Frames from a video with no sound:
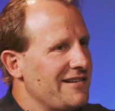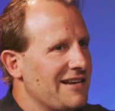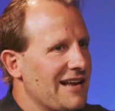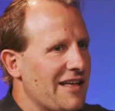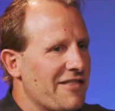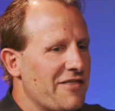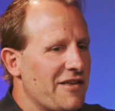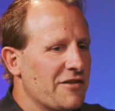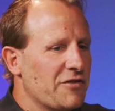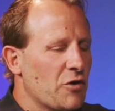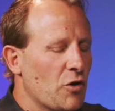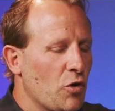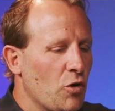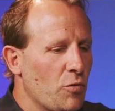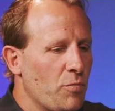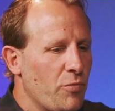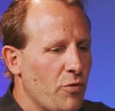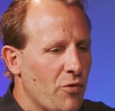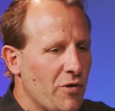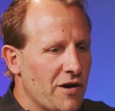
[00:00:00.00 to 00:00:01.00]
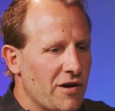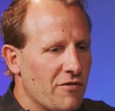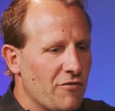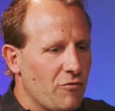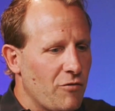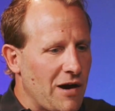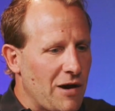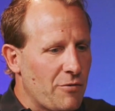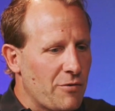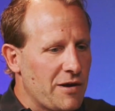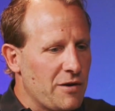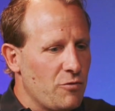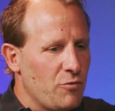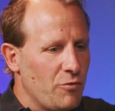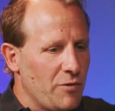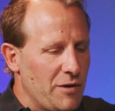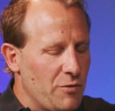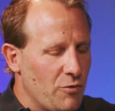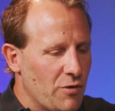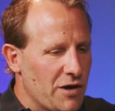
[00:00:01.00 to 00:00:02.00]
I think the whole point of why we
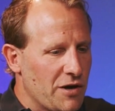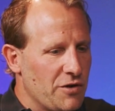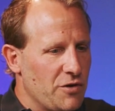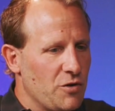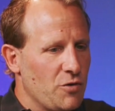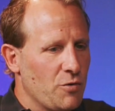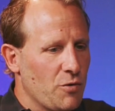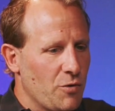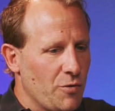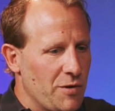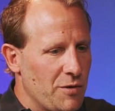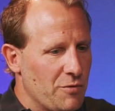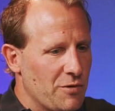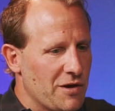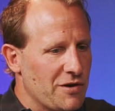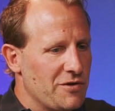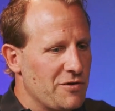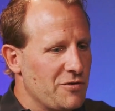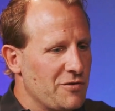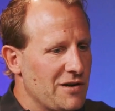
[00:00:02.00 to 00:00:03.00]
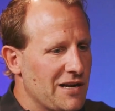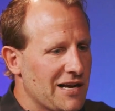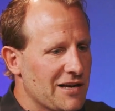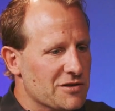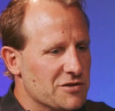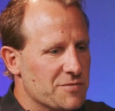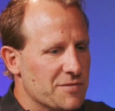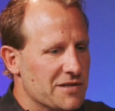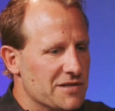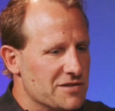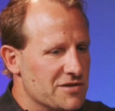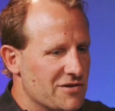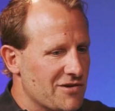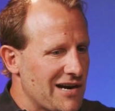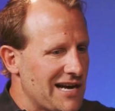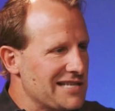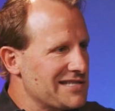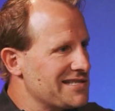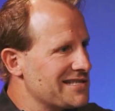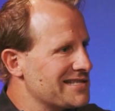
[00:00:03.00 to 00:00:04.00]
want to do what we want to do now is because
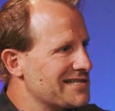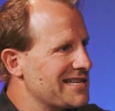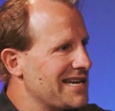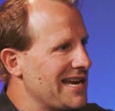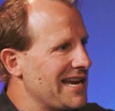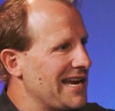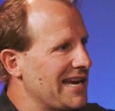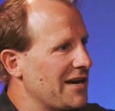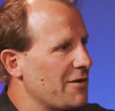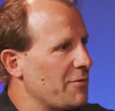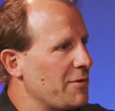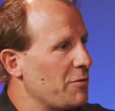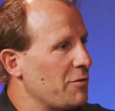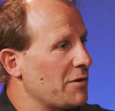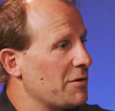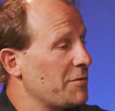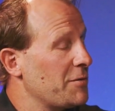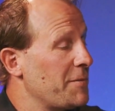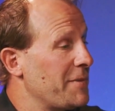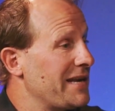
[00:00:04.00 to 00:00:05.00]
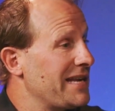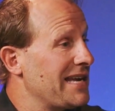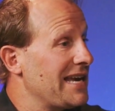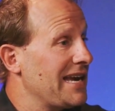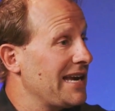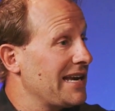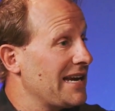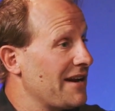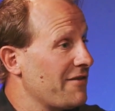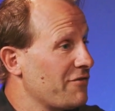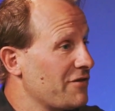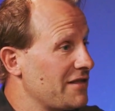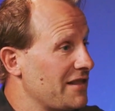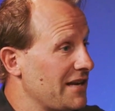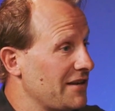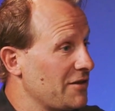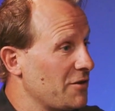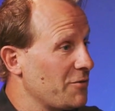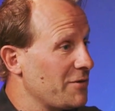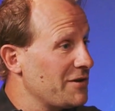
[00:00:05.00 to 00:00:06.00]
Christ is king, and we want him to be king in everything
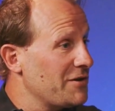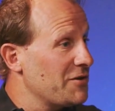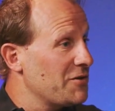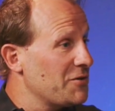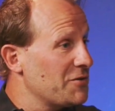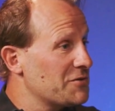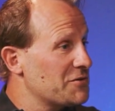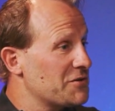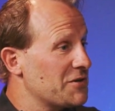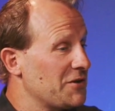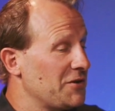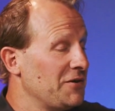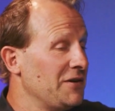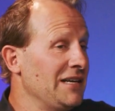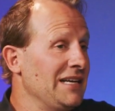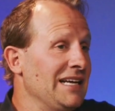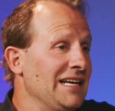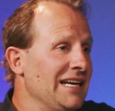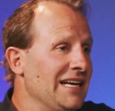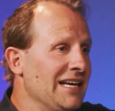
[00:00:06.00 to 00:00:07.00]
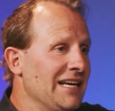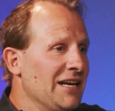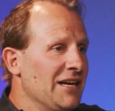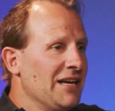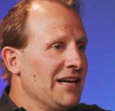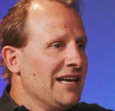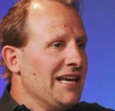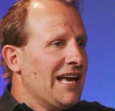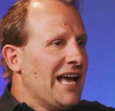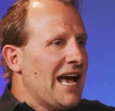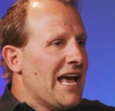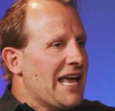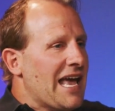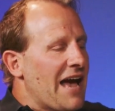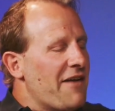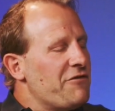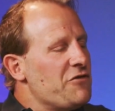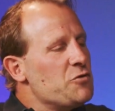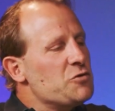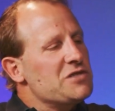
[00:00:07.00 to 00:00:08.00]
that we do. And so
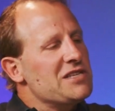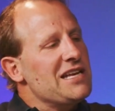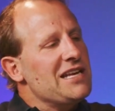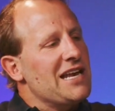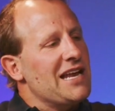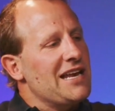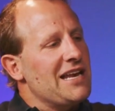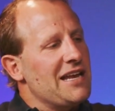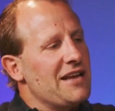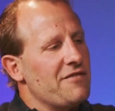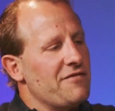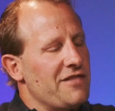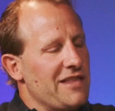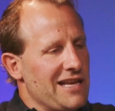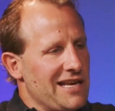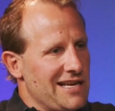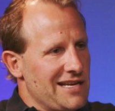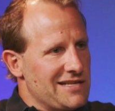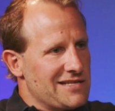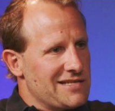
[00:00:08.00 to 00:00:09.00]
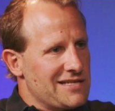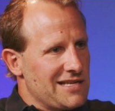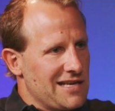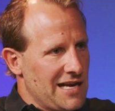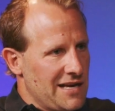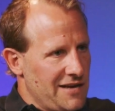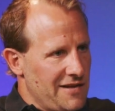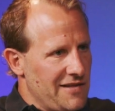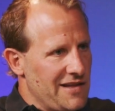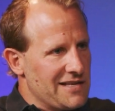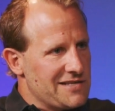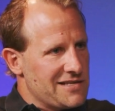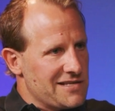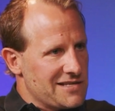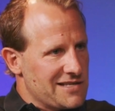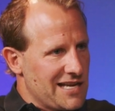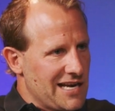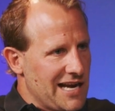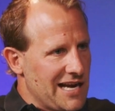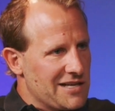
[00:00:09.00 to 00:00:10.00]
have you seen any of these, and this is
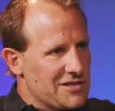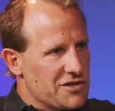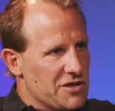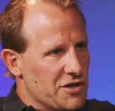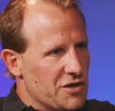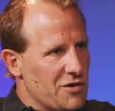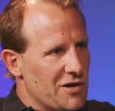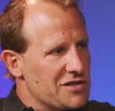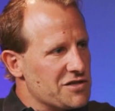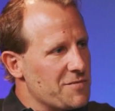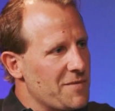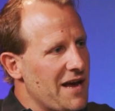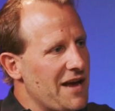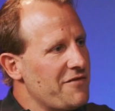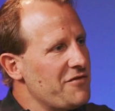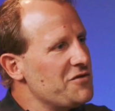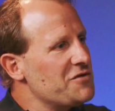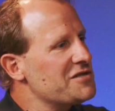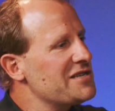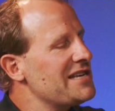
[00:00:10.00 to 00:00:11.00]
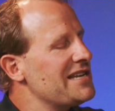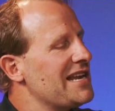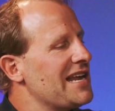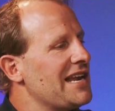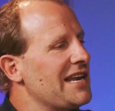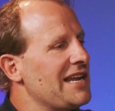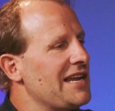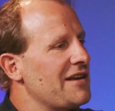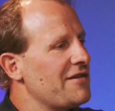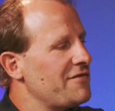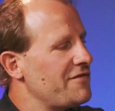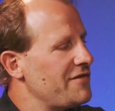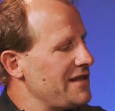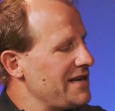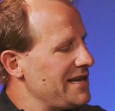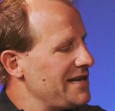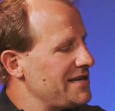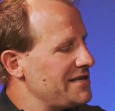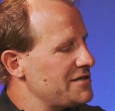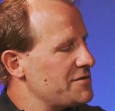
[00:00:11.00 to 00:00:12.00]
going to answer your question, but have you seen any of
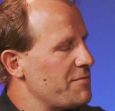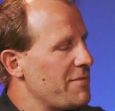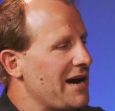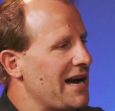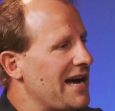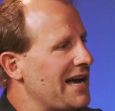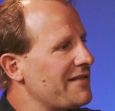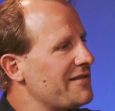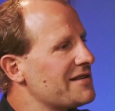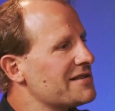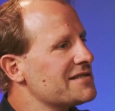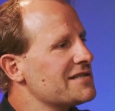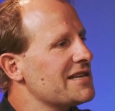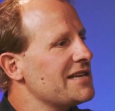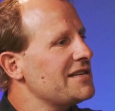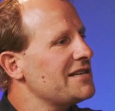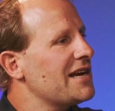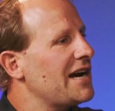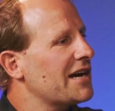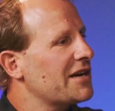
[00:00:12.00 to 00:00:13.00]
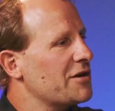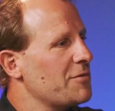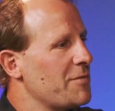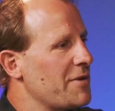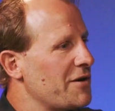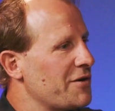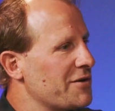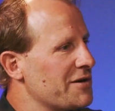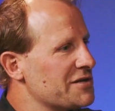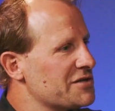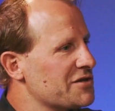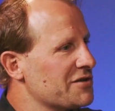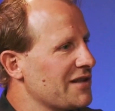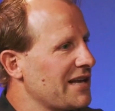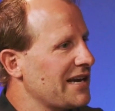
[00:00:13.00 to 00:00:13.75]
these behind the scene documentaries on like